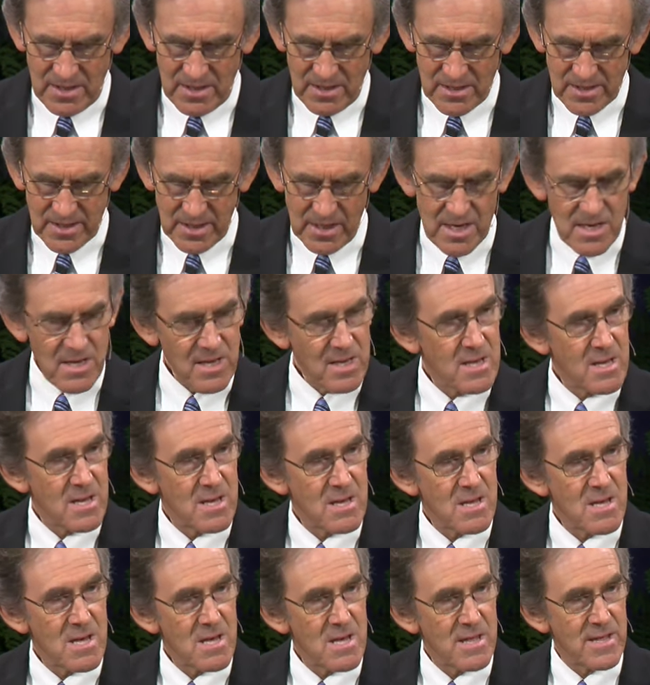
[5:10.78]
See,
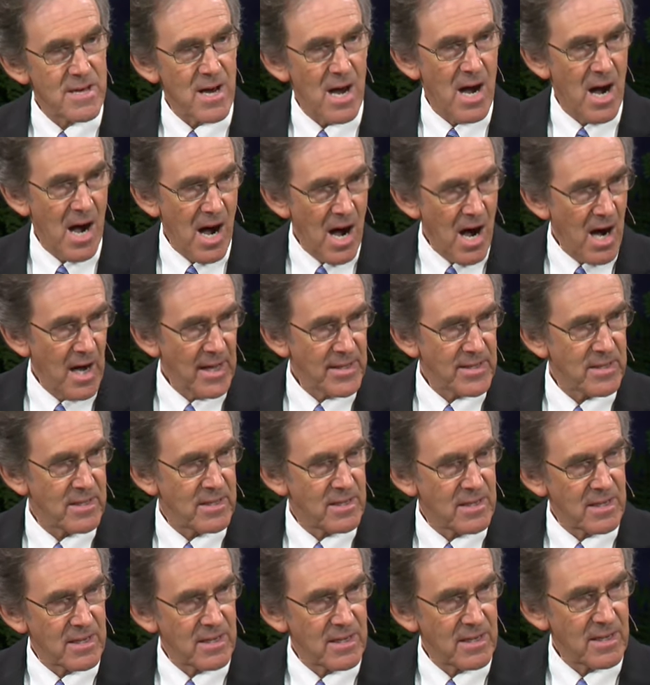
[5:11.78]
the heart
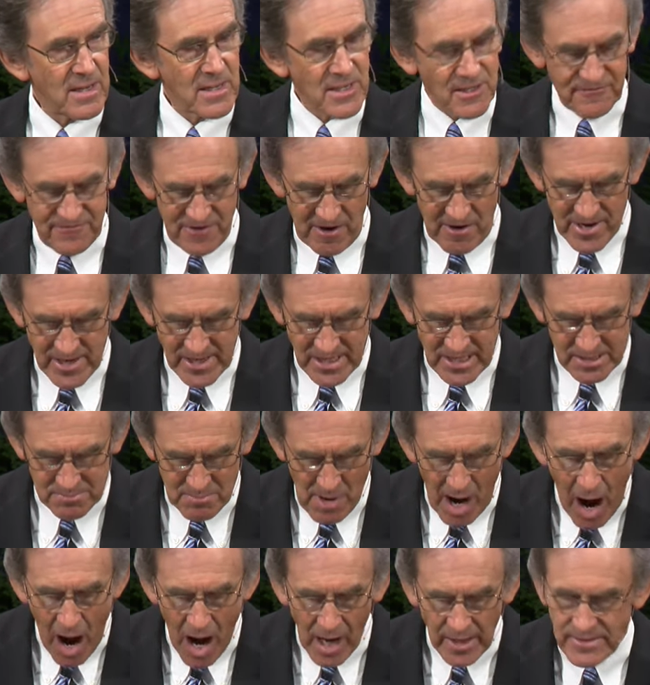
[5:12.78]
is very
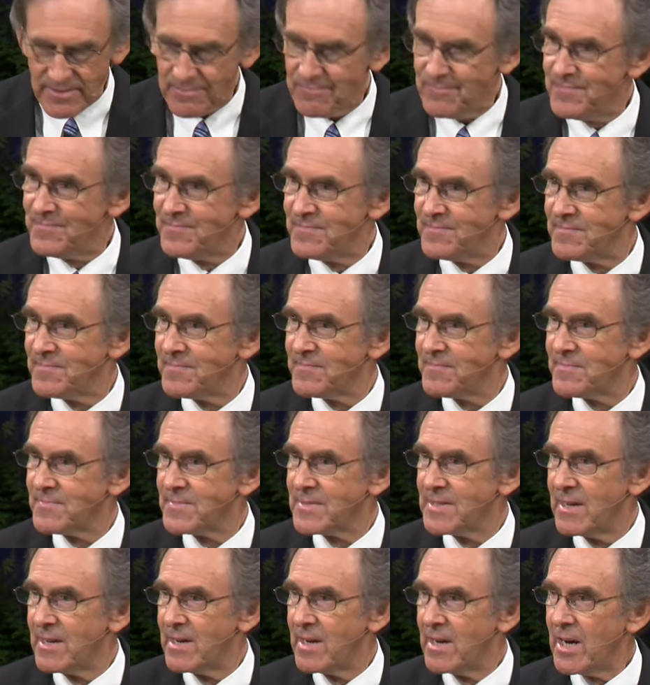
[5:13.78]
smart
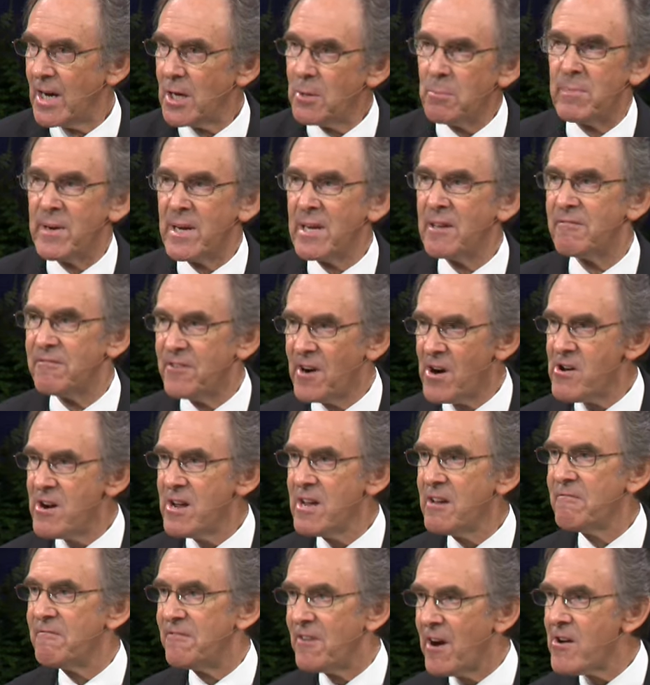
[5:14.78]
at being
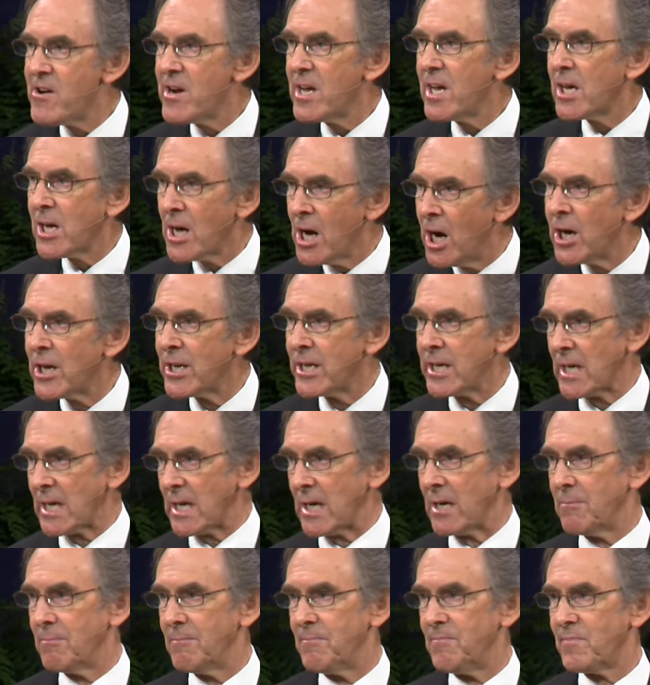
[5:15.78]
very, very
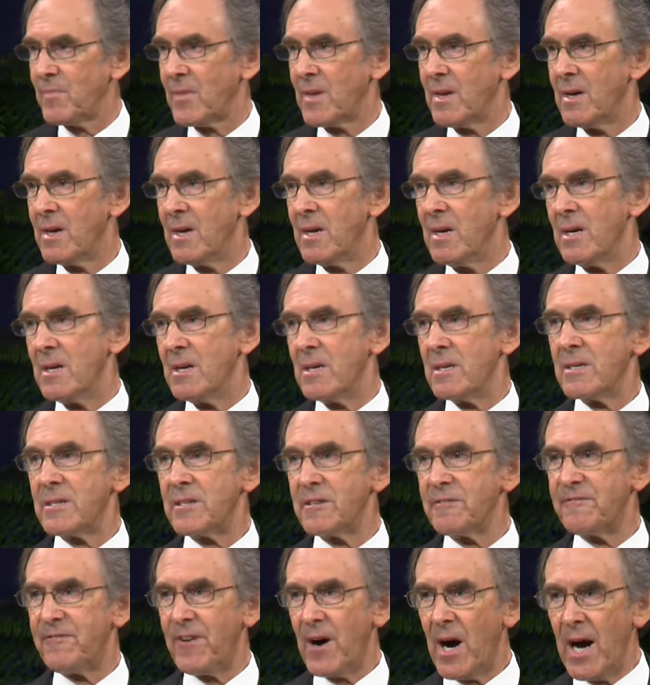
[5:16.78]
cunning,
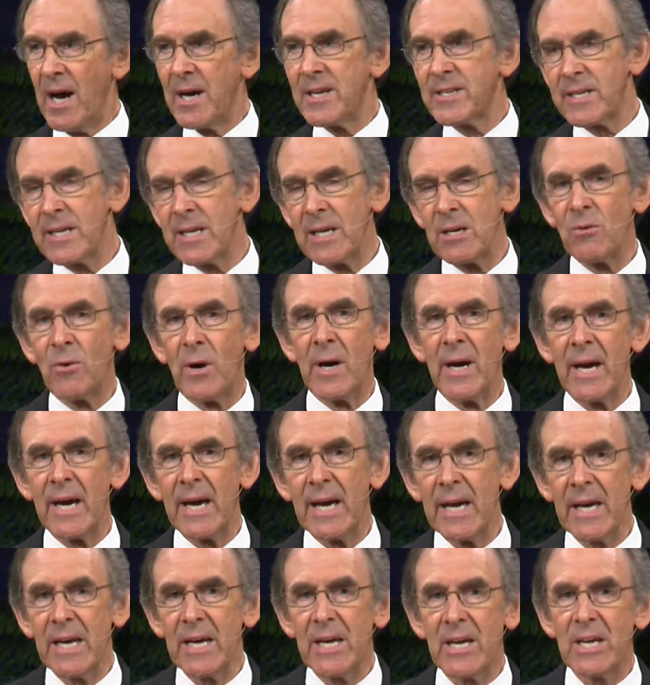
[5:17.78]
devising
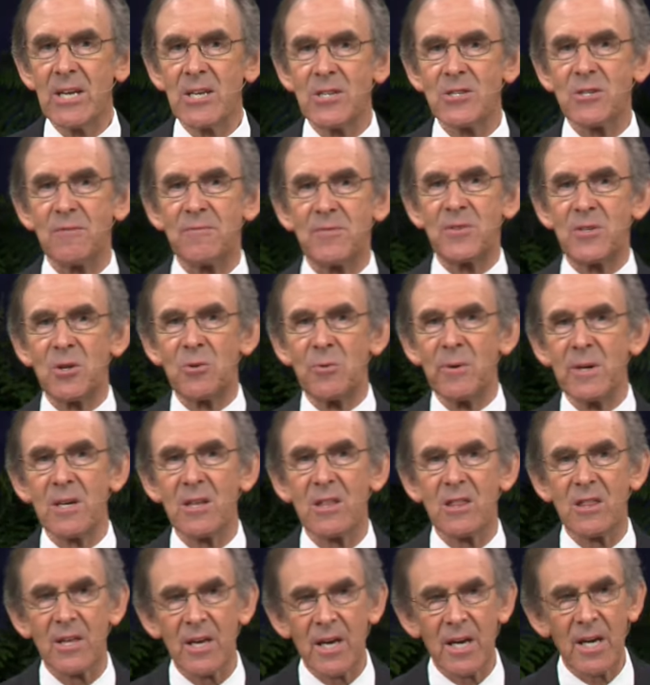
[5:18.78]
ways of doing
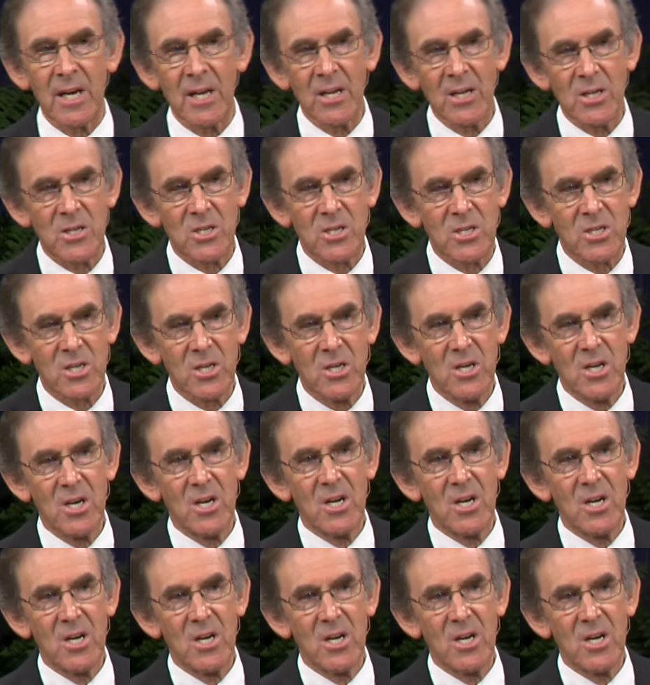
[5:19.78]
things,